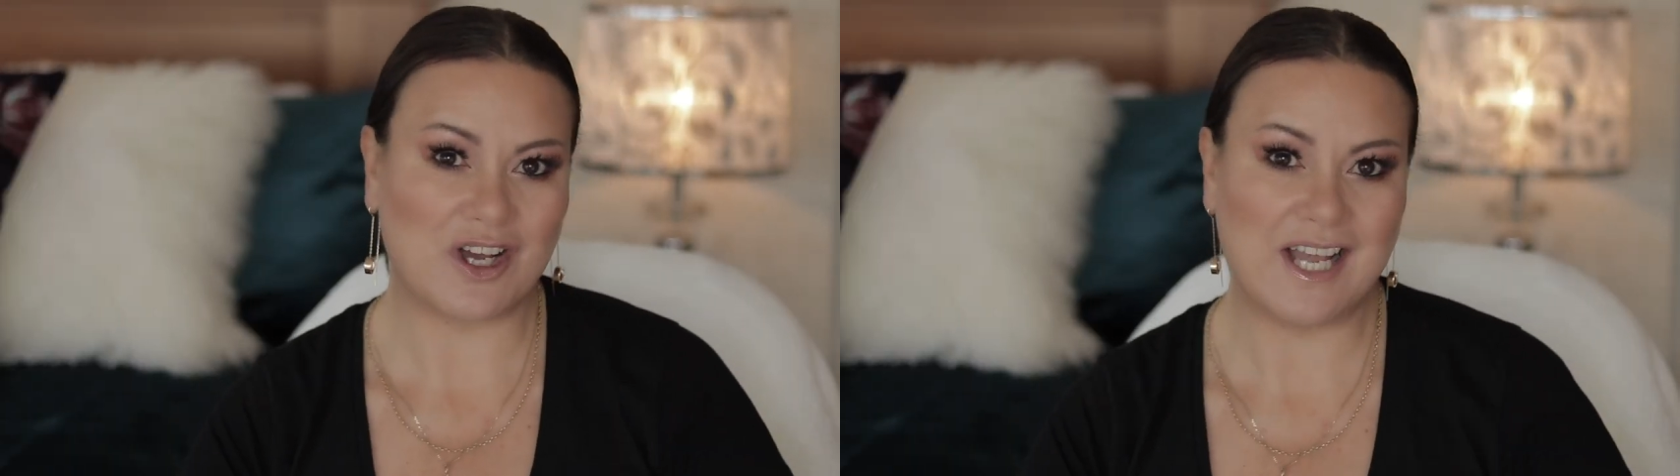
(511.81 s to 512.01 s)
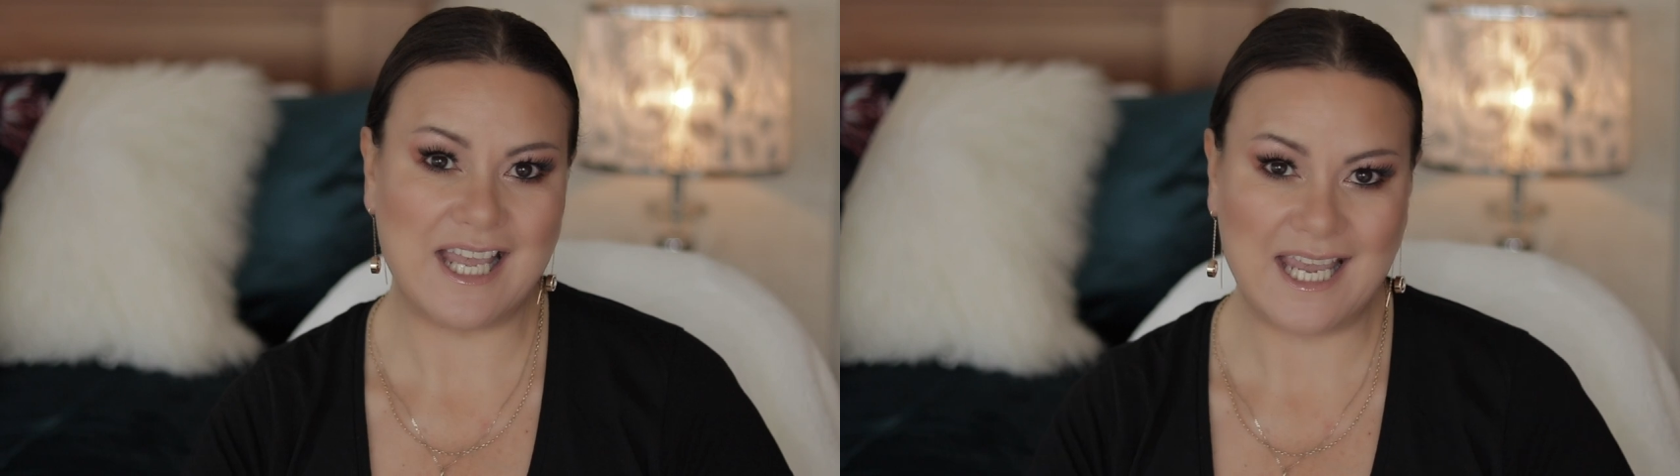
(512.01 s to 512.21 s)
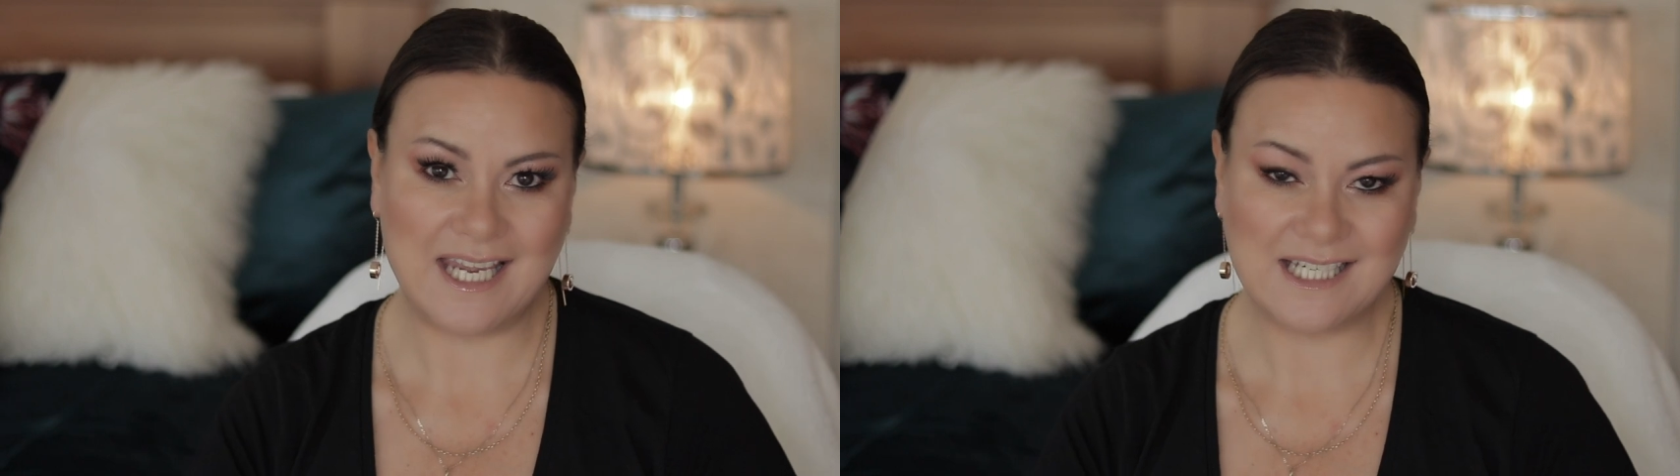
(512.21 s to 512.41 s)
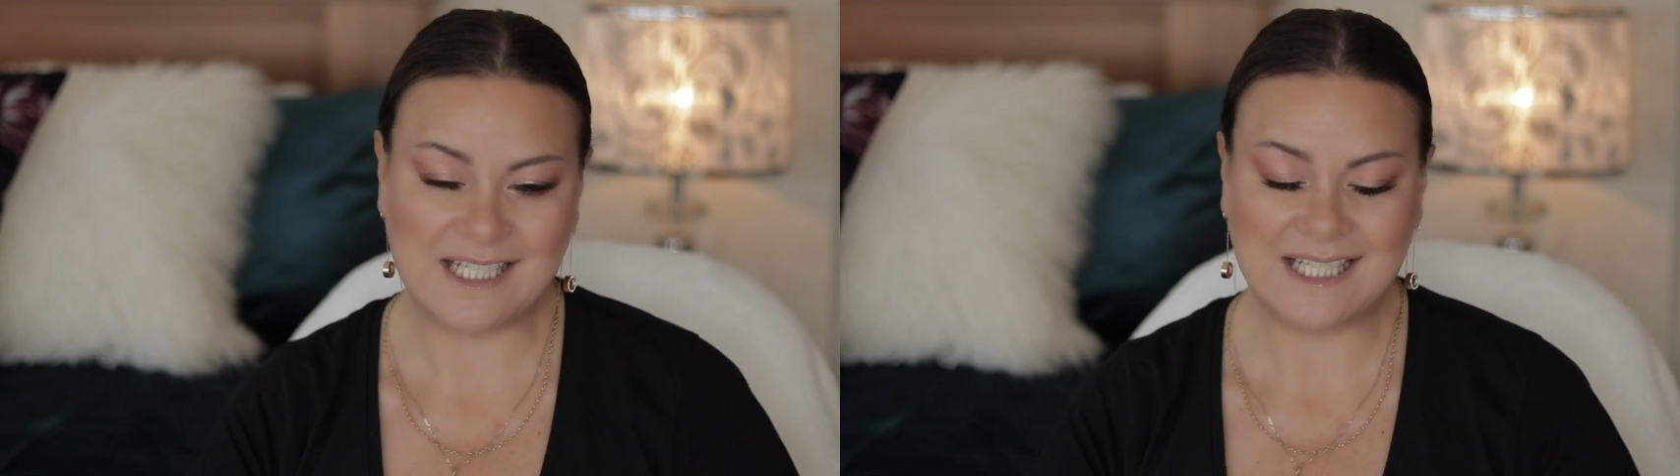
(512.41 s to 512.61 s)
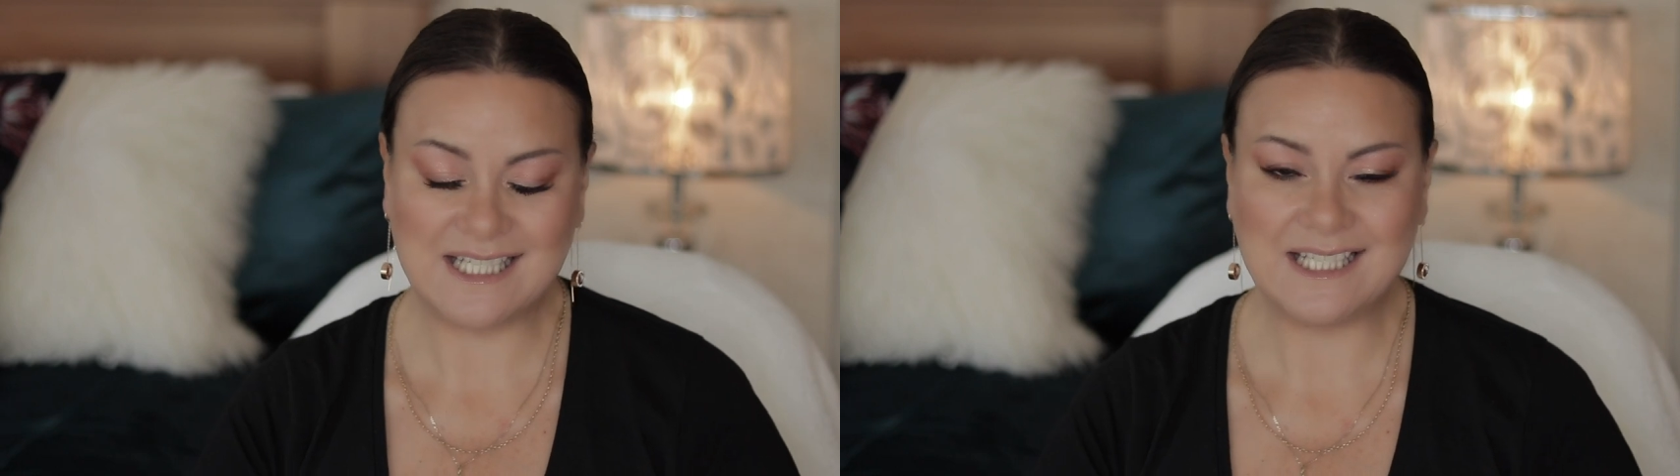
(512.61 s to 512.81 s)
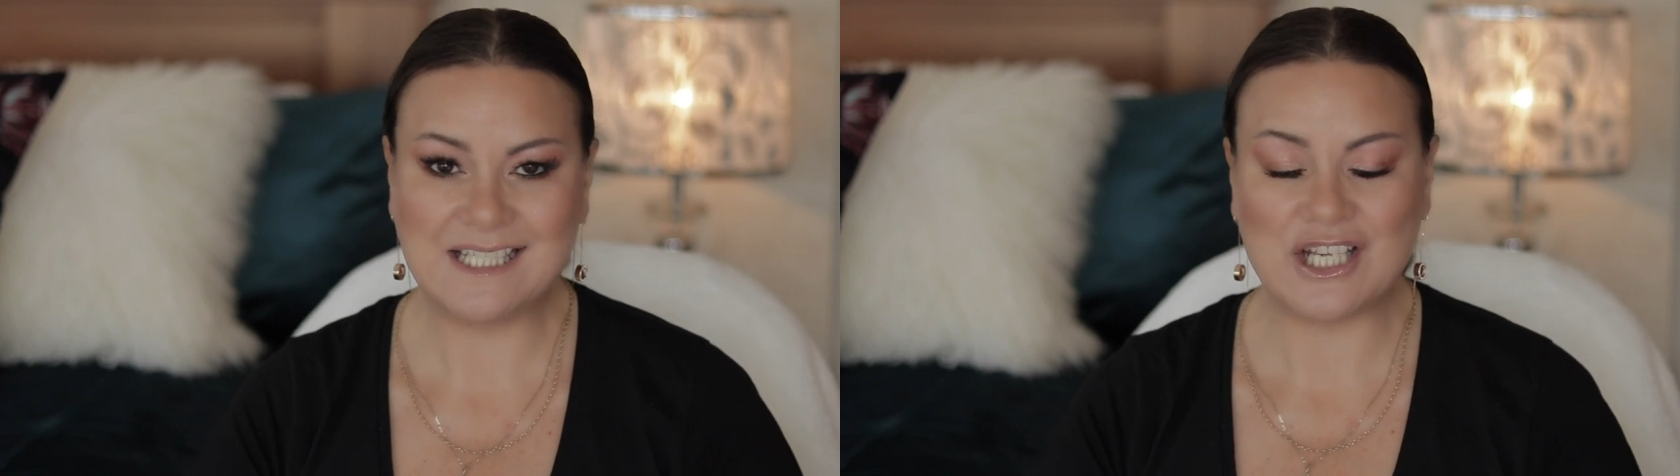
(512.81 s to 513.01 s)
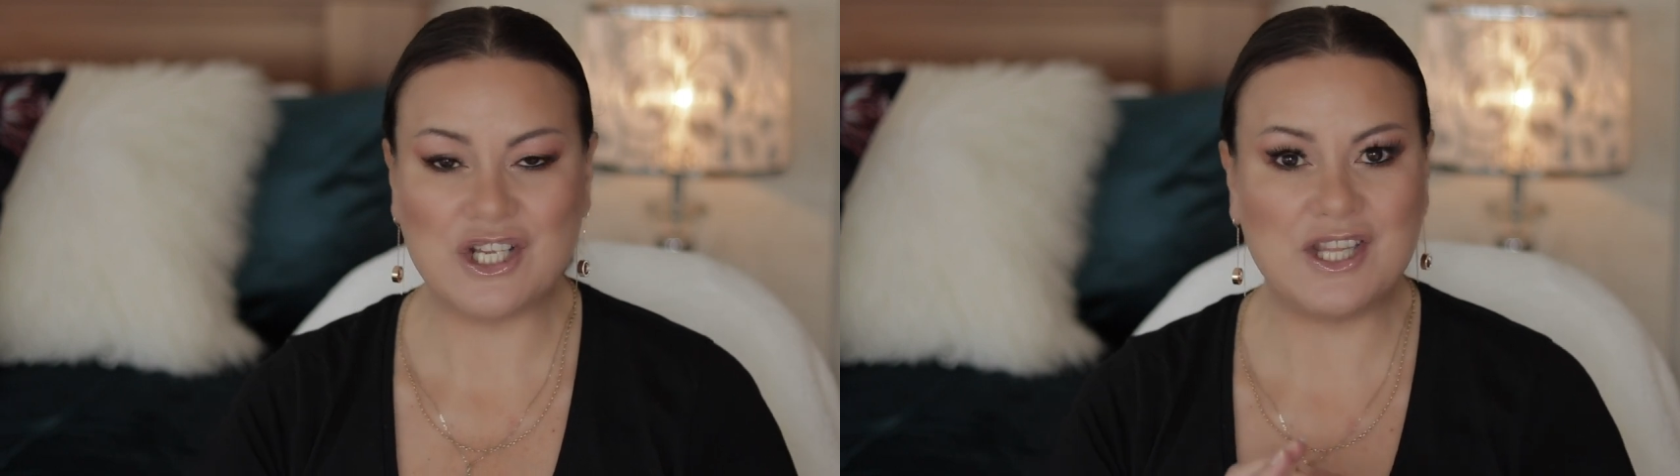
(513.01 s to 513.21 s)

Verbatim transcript: I added